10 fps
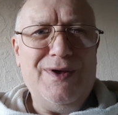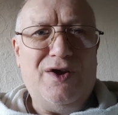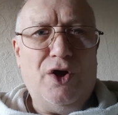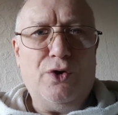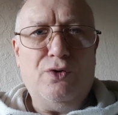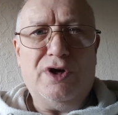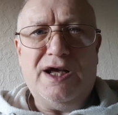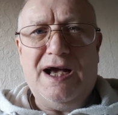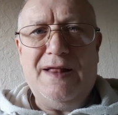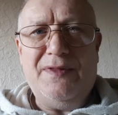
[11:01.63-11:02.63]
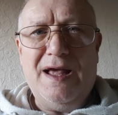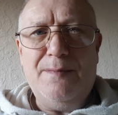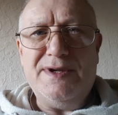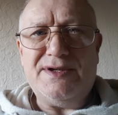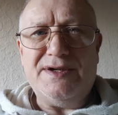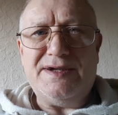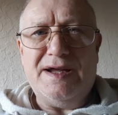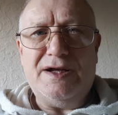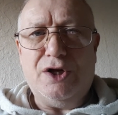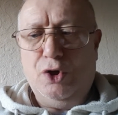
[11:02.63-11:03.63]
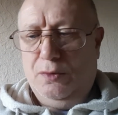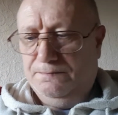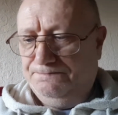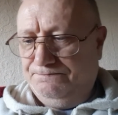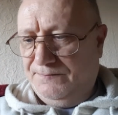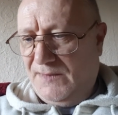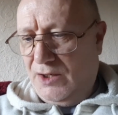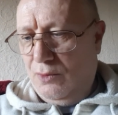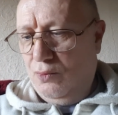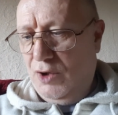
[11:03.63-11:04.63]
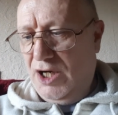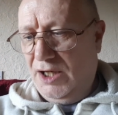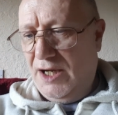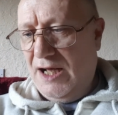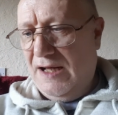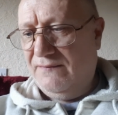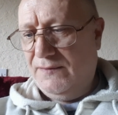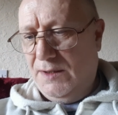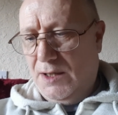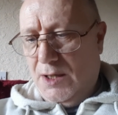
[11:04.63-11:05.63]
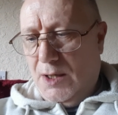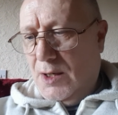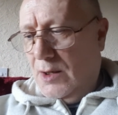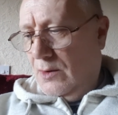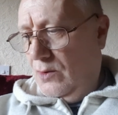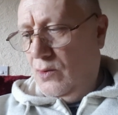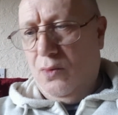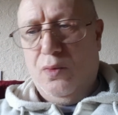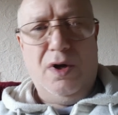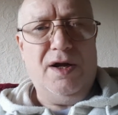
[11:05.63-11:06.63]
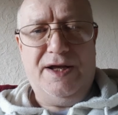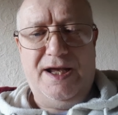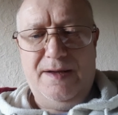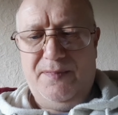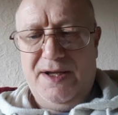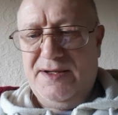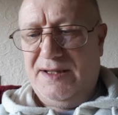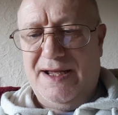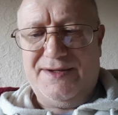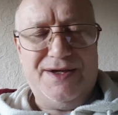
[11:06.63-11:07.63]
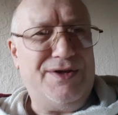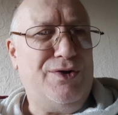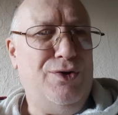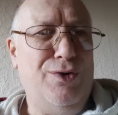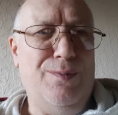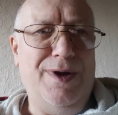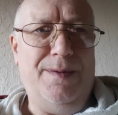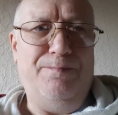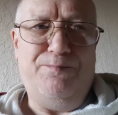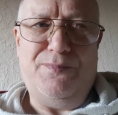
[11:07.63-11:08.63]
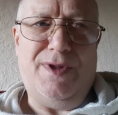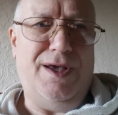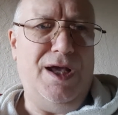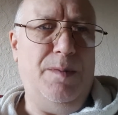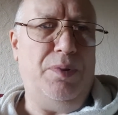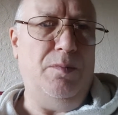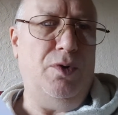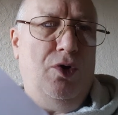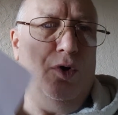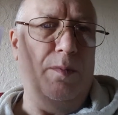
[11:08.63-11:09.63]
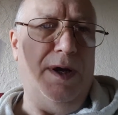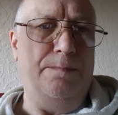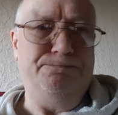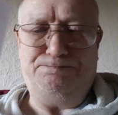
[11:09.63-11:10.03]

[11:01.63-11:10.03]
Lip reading: you got a good card there, Mr. Tinkle. You really have. Ooh, keep these letters coming. Keep them coming.